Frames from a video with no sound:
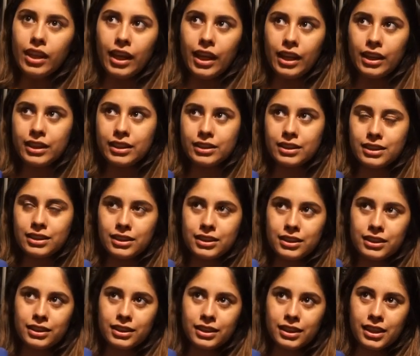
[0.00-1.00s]
and this is
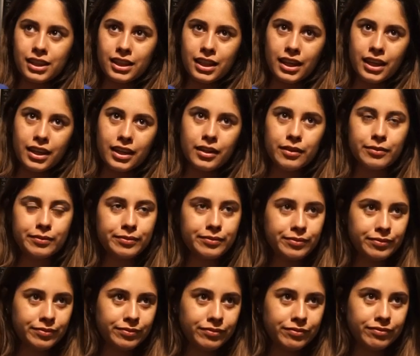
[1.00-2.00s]
literally like
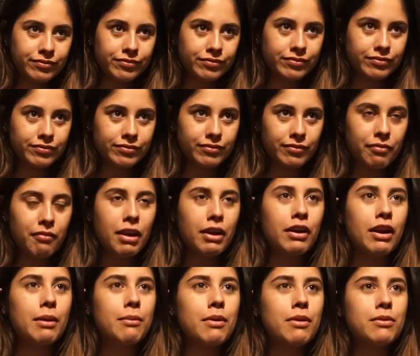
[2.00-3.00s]
my
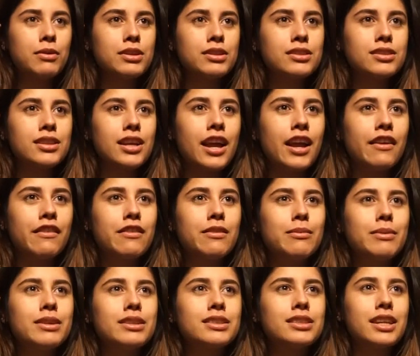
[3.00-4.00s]
grandma was
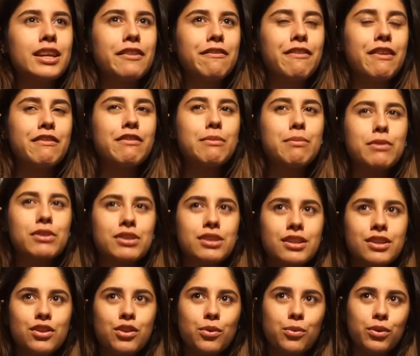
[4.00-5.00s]
everybody's like favorite
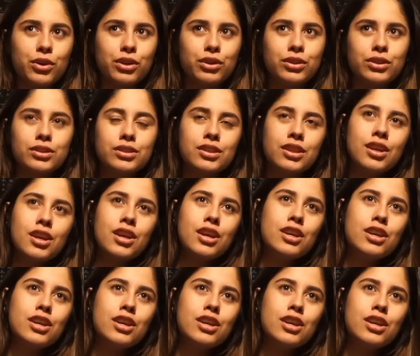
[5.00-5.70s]
person in the world